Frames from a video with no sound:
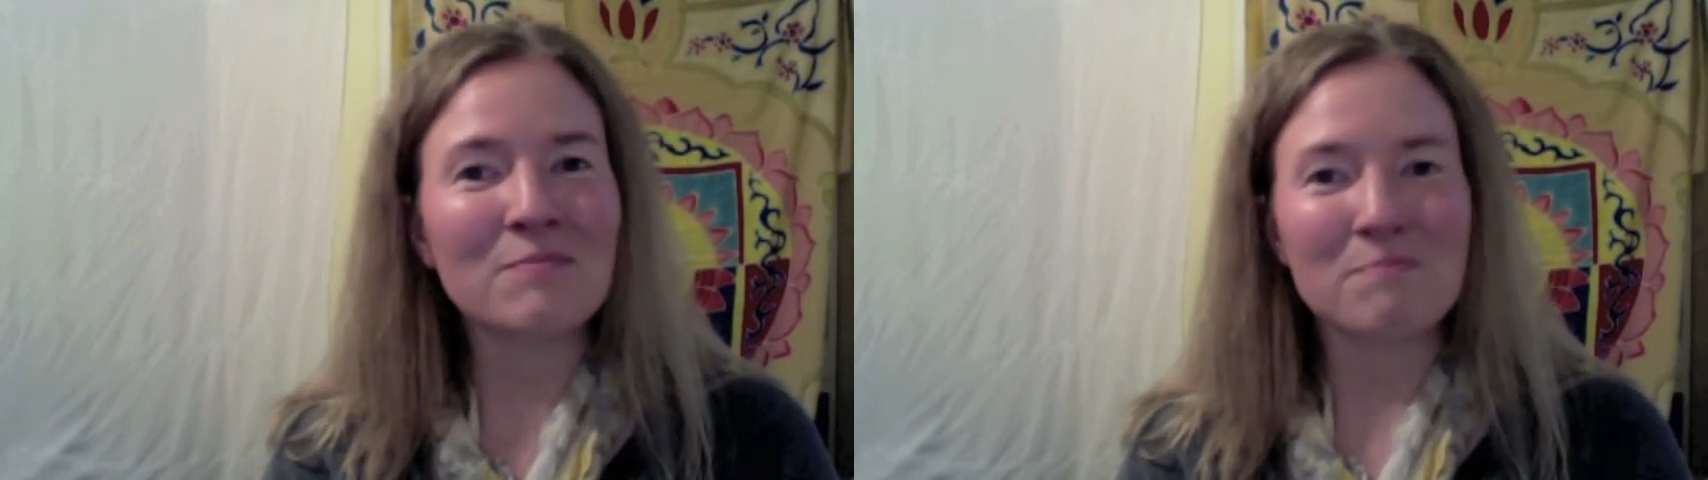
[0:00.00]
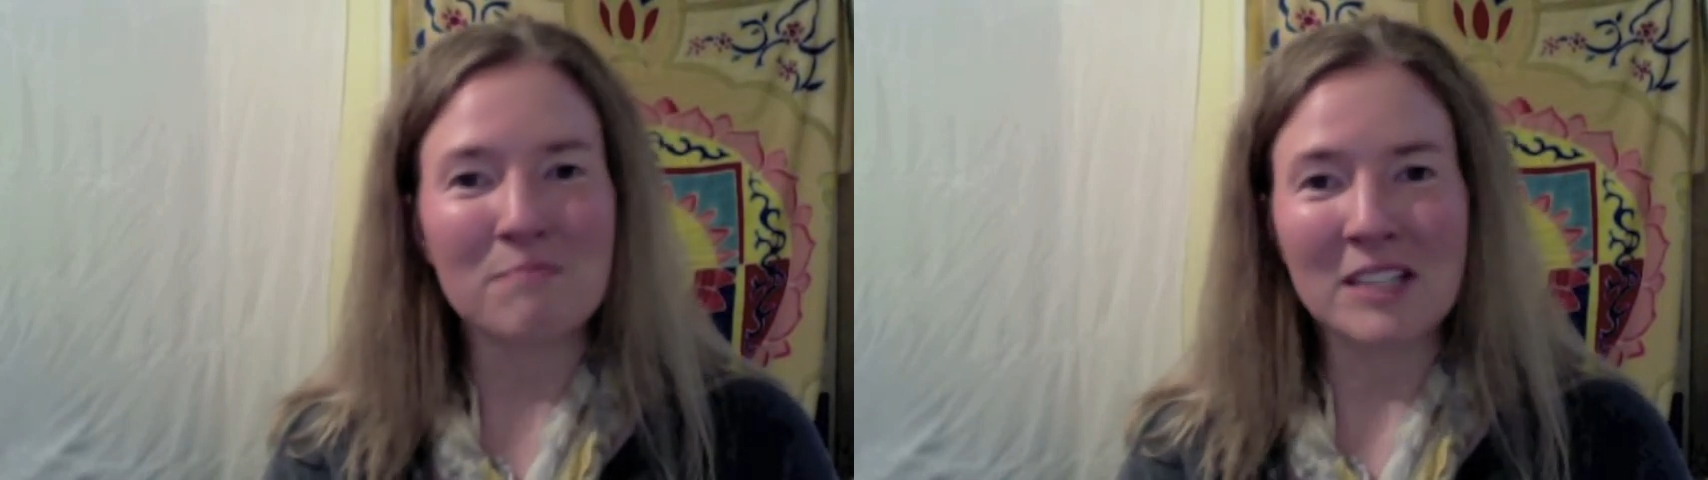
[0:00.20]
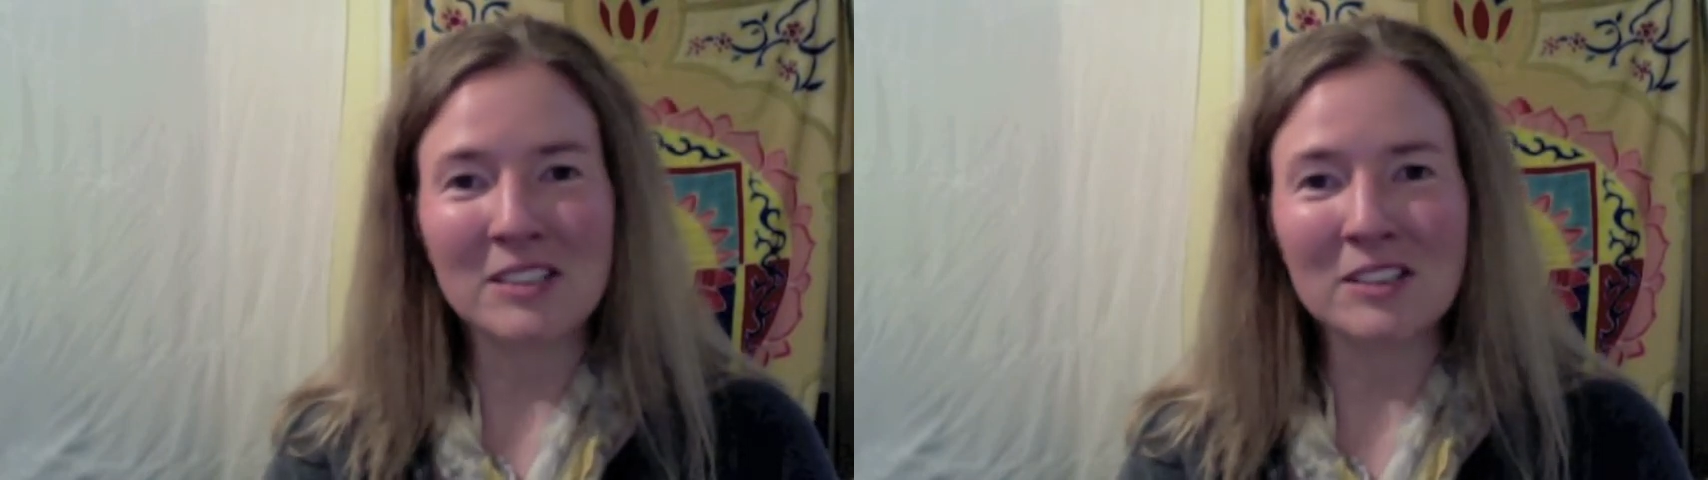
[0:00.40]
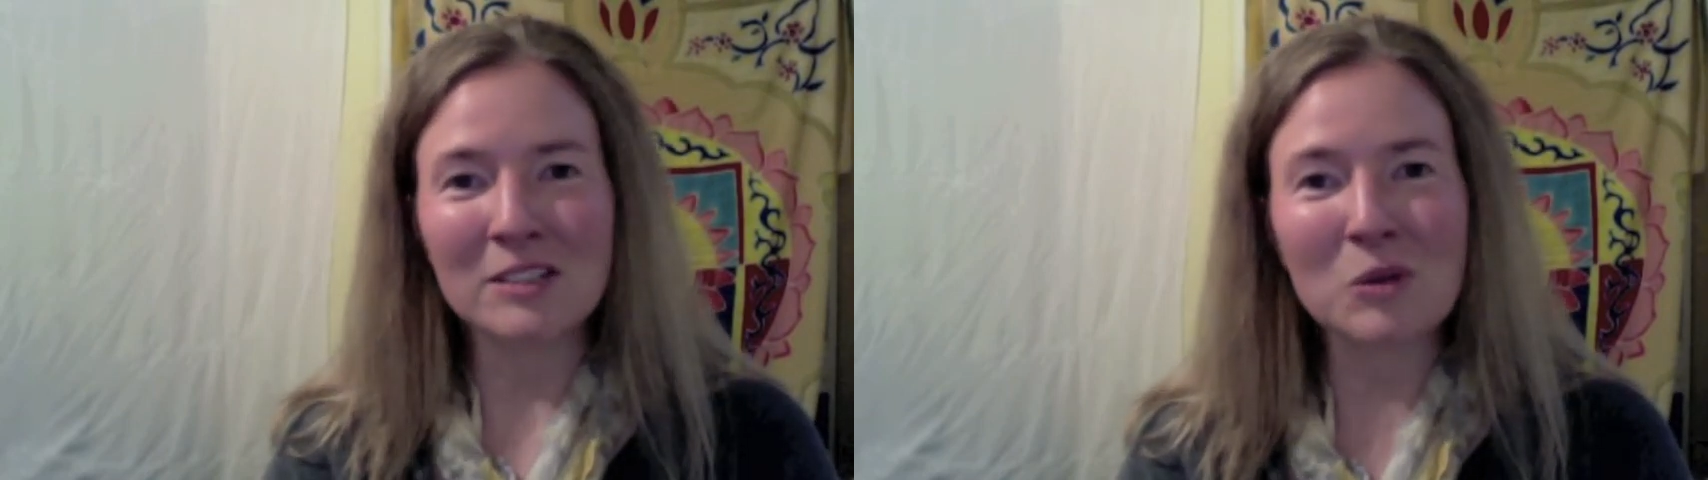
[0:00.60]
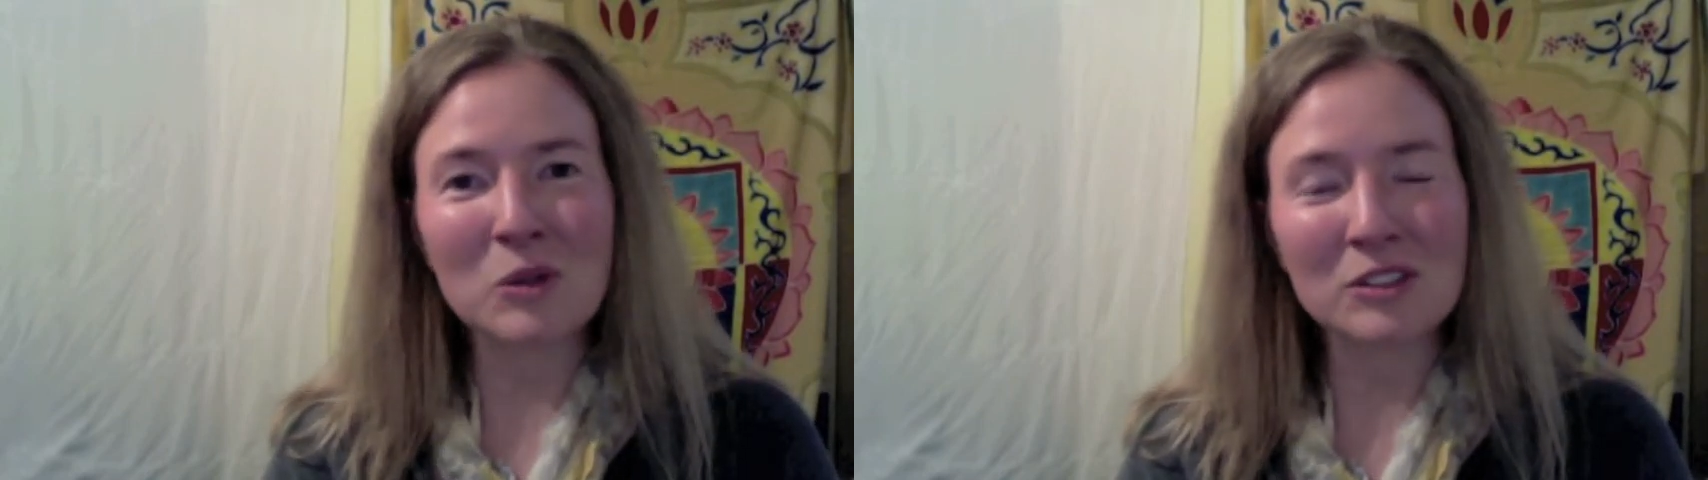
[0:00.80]
mental and
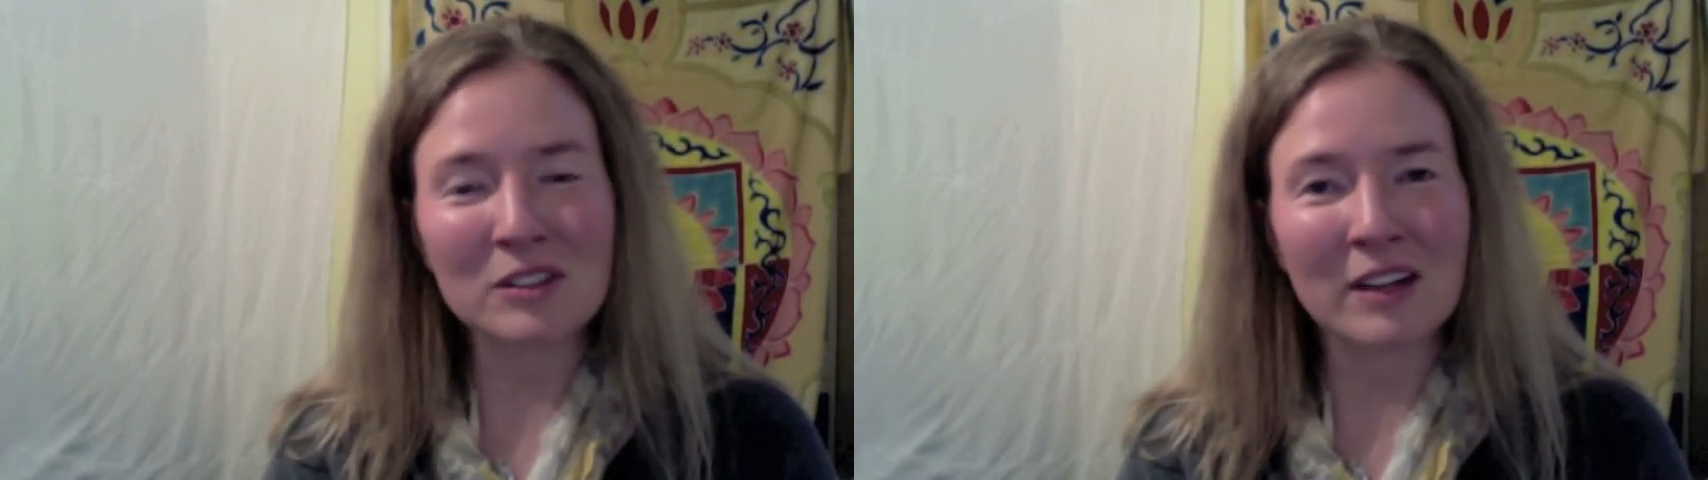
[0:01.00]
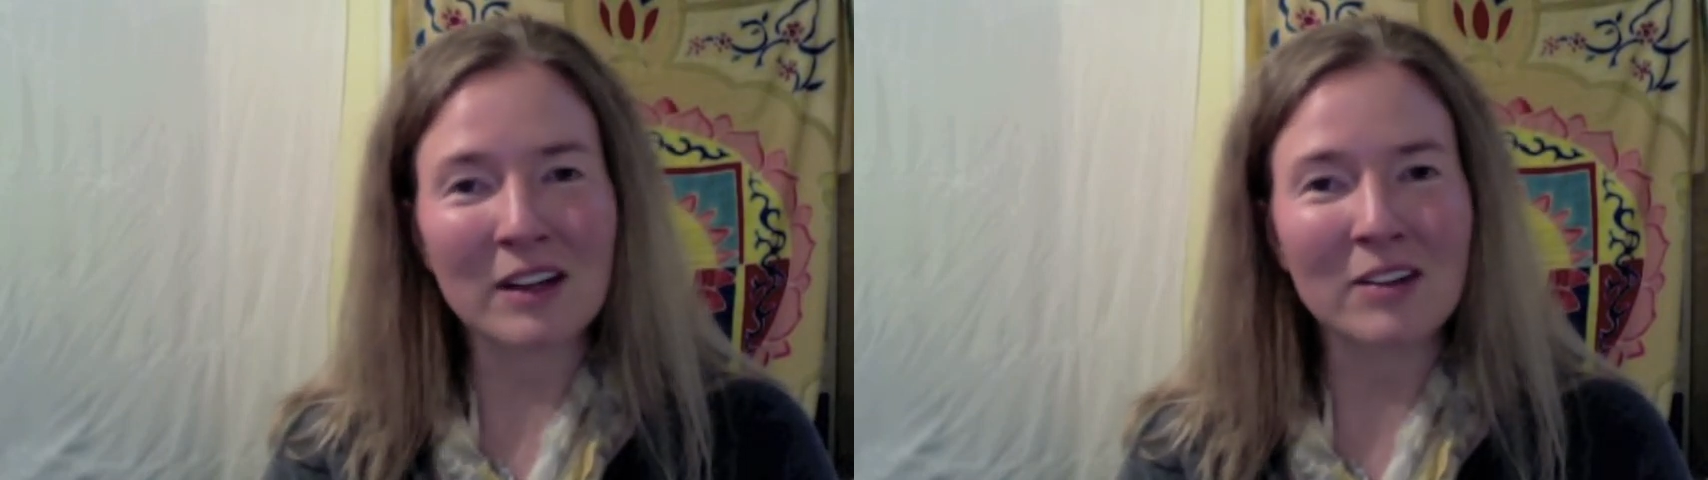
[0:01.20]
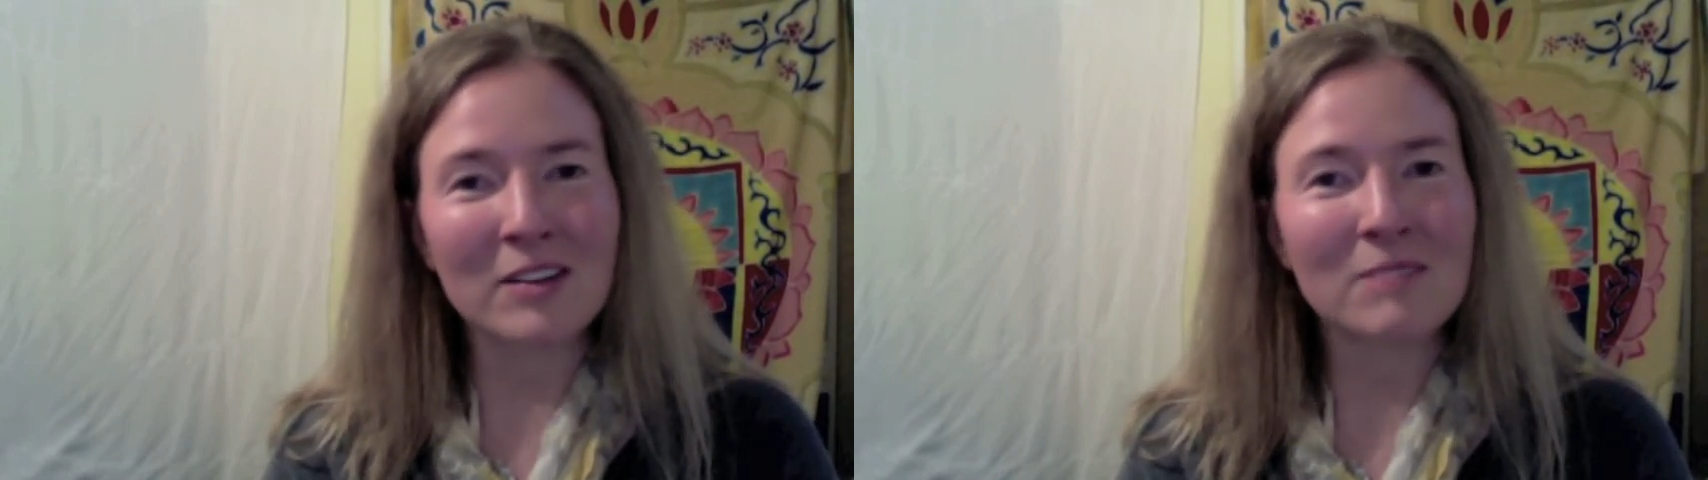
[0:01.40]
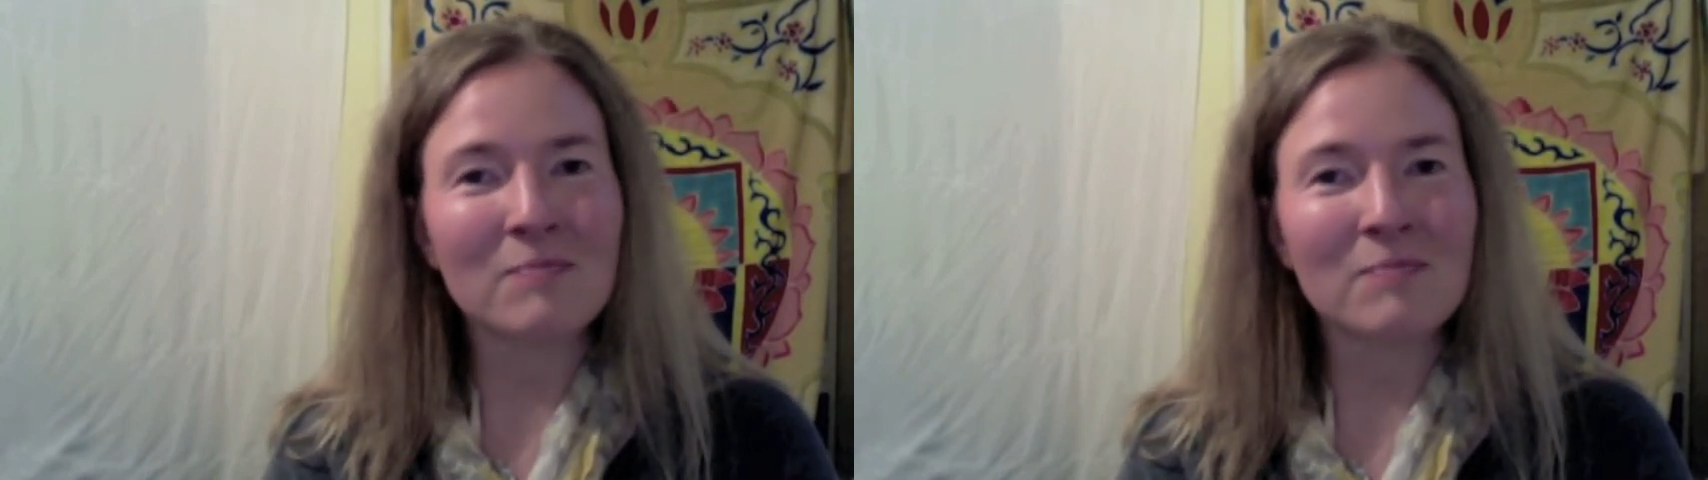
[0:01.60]
emotional health,